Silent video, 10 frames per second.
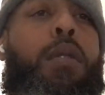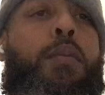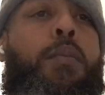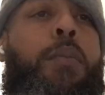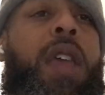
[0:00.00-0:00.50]

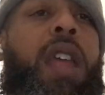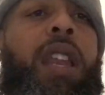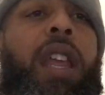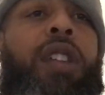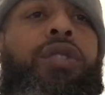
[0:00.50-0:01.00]
men
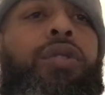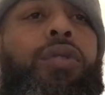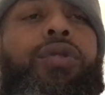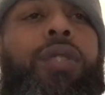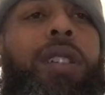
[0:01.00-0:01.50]
and
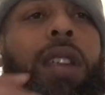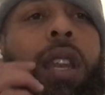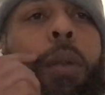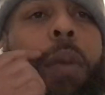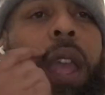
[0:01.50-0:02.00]
children in
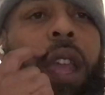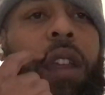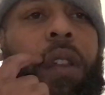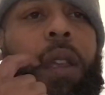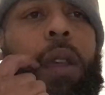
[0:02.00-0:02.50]
the Bay
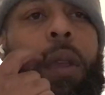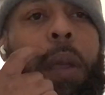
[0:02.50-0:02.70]
Area.